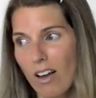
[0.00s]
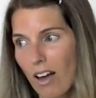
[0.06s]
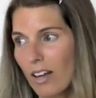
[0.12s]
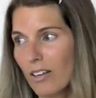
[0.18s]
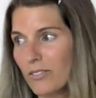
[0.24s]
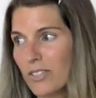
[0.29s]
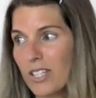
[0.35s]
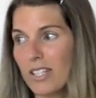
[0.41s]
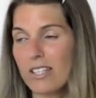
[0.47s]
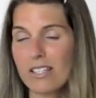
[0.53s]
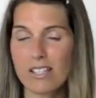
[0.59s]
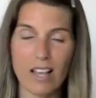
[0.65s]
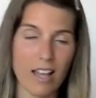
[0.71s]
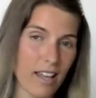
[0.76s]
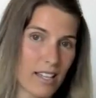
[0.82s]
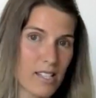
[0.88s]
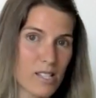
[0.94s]
off to the
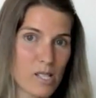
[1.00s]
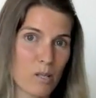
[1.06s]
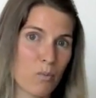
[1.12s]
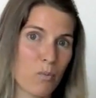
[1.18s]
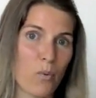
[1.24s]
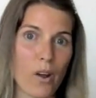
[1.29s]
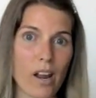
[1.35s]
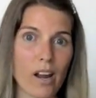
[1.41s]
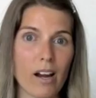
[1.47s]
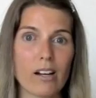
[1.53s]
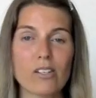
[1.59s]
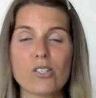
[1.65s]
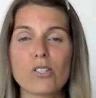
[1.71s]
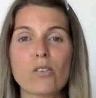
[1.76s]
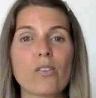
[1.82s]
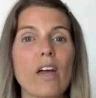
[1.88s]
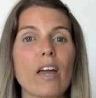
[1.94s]
side somewhere
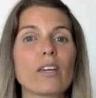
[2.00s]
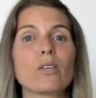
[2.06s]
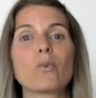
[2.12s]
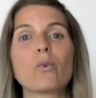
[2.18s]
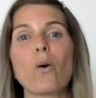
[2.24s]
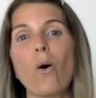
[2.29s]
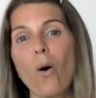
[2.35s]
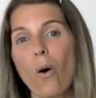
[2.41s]
so that you